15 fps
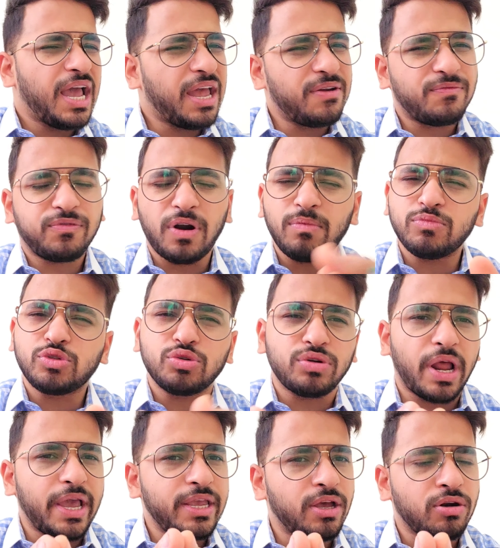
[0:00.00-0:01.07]
and from
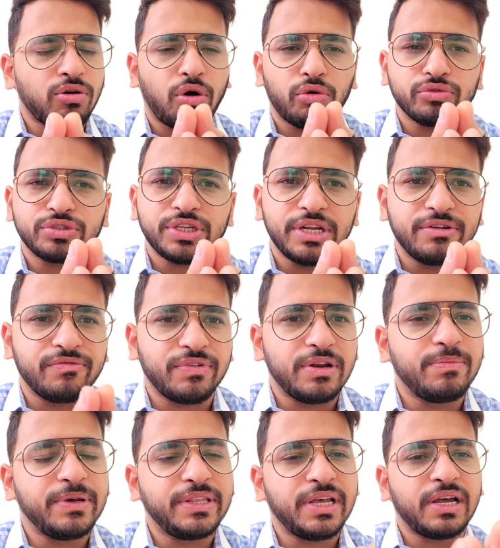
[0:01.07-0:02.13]
july your counseling
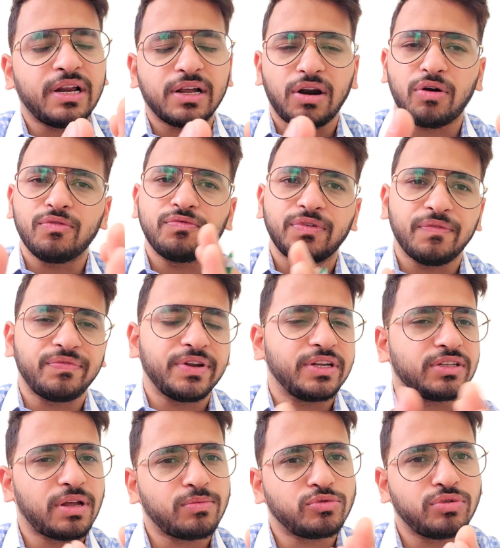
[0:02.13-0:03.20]
will be there around
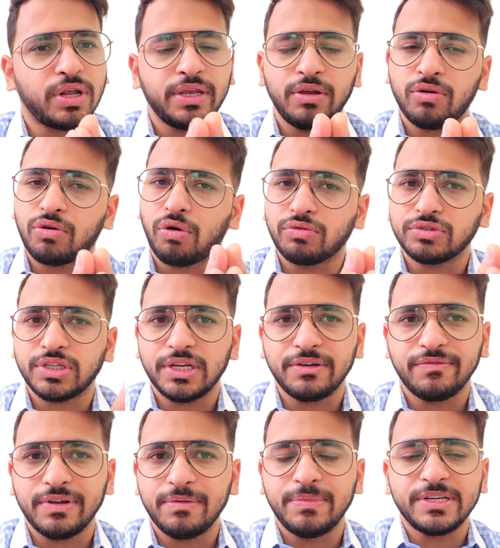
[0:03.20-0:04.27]
15th of july your
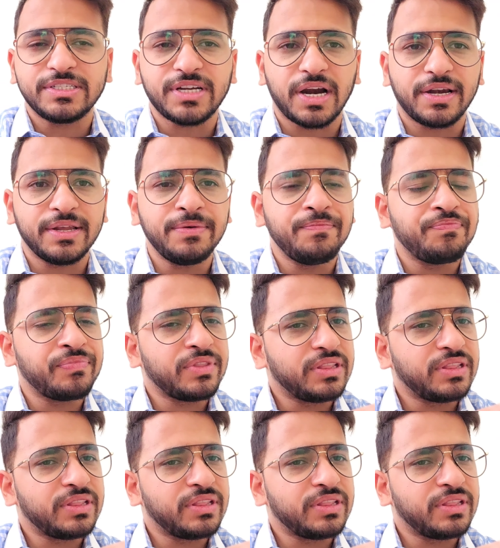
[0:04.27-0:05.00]
counseling will be starting